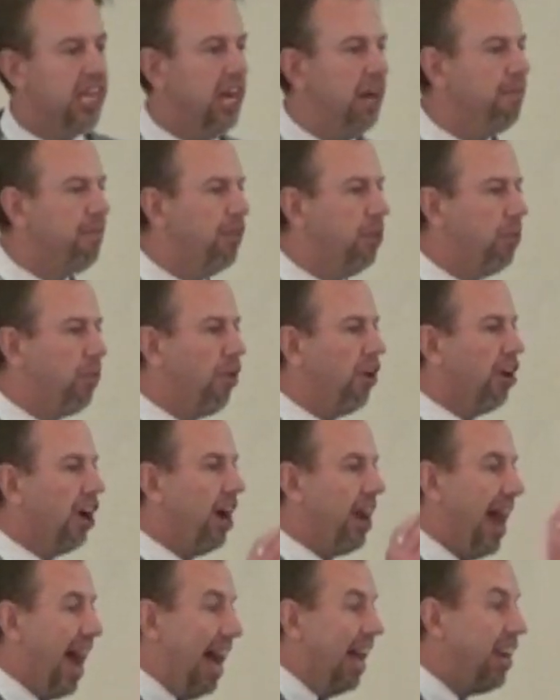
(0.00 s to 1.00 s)
come from the Word of
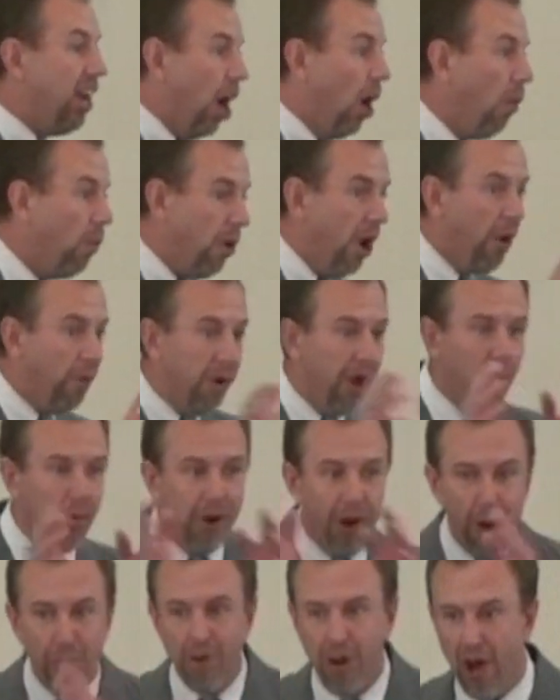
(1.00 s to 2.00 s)
God. I know, no, no,
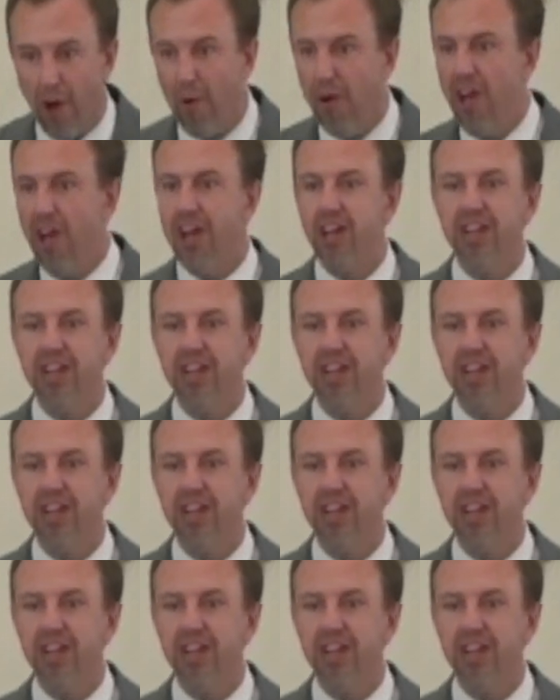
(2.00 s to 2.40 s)
no, no.